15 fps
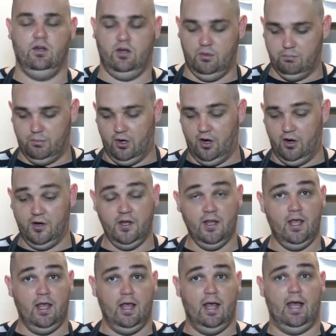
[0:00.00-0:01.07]
I'm Byron.
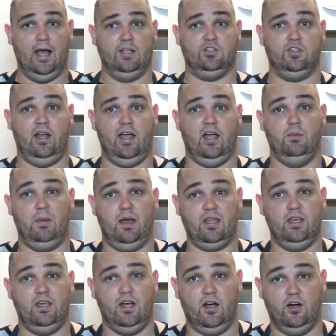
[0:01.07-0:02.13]
Today I'm
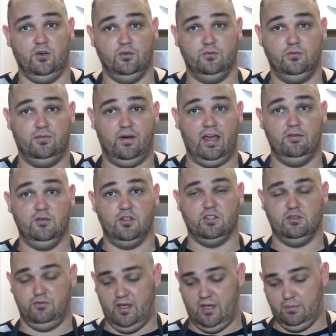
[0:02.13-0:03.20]
making an old favourite, it's a
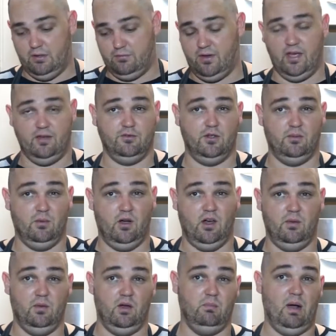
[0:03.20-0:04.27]
family favourite of
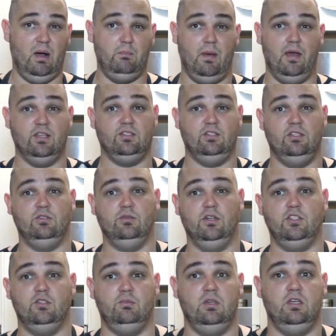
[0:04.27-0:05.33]
mine. My mum makes this
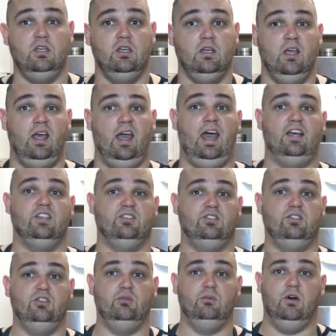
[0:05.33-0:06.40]
recipe, as
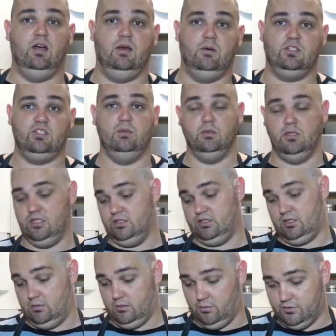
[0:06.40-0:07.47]
do my siblings
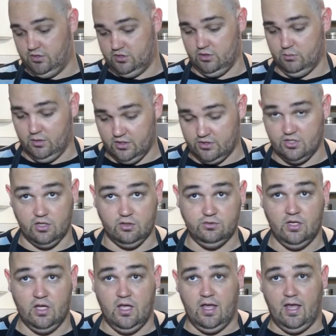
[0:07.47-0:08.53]
and obviously
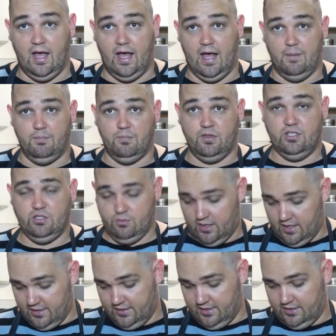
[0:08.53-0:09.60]
myself. This
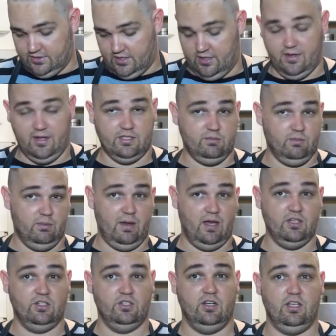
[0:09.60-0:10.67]
one is going out to my
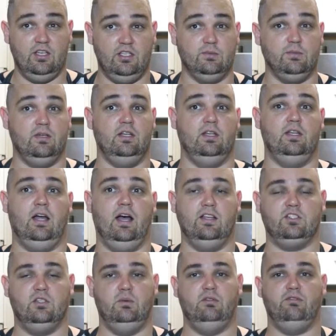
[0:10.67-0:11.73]
mate Johnny. He's been
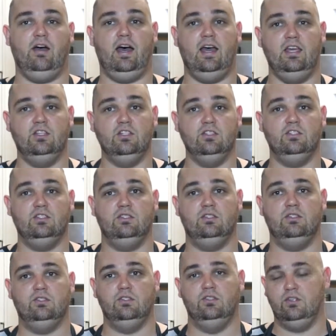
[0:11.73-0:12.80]
asking me for
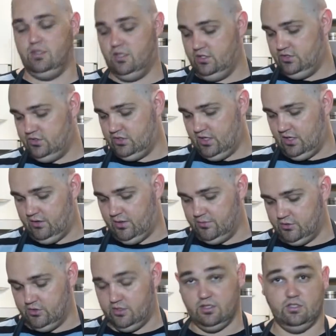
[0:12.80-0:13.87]
ages to do this, so
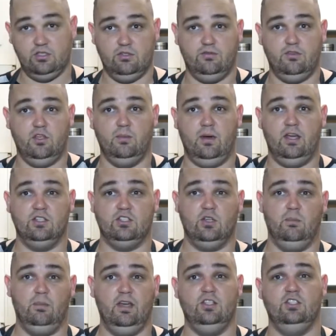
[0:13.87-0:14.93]
Johnny, this is for you, mate.
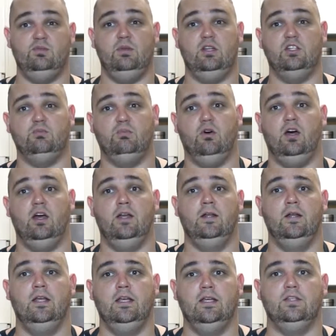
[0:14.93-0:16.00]
I'm making spinach pie.
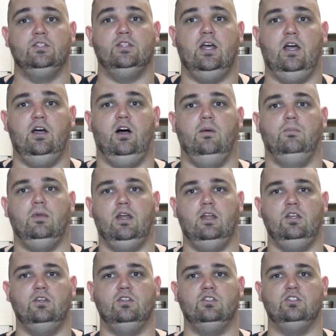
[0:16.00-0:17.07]
So I'm going
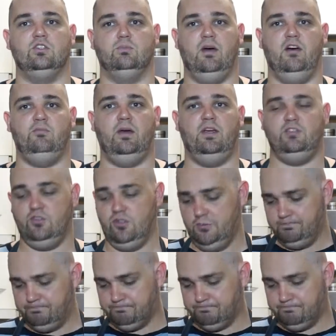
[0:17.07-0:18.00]
to use some puff pastry.